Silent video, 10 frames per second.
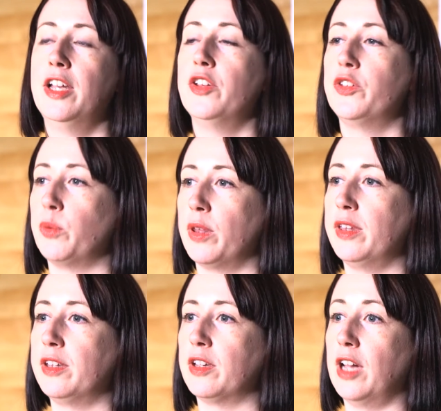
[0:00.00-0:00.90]
So I
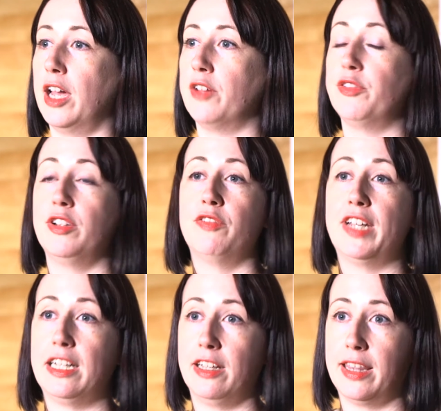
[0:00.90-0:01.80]
think for an
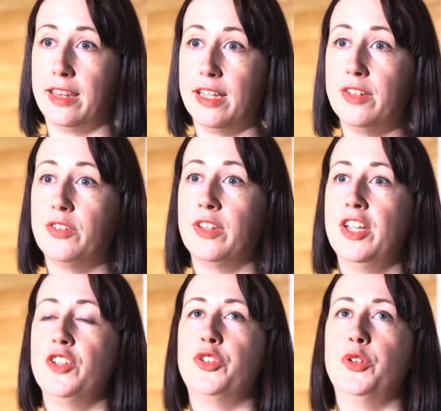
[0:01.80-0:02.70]
event like this,
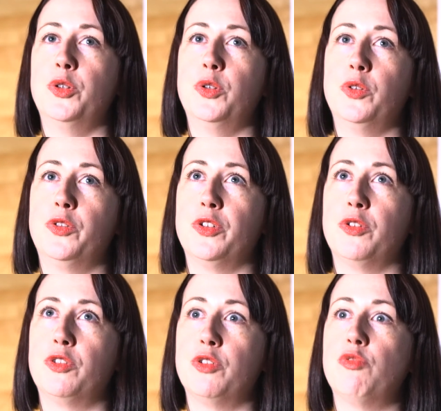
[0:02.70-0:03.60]
to
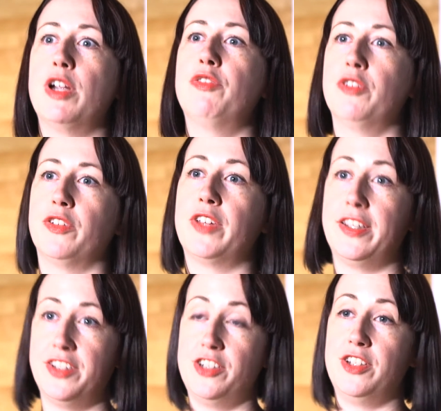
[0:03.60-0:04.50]
reference
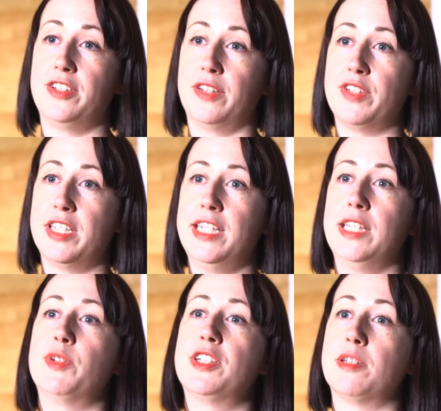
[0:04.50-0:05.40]
SDG 17,
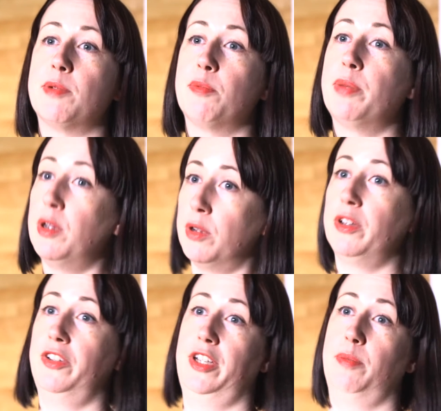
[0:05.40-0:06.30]
which is about
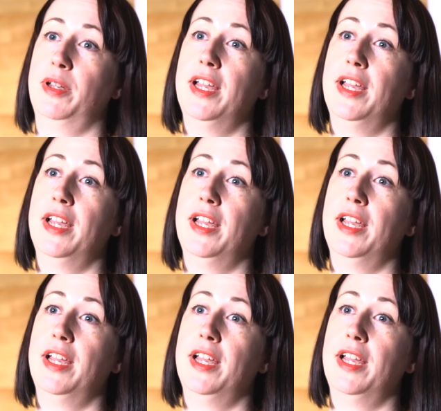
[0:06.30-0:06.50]
partnership,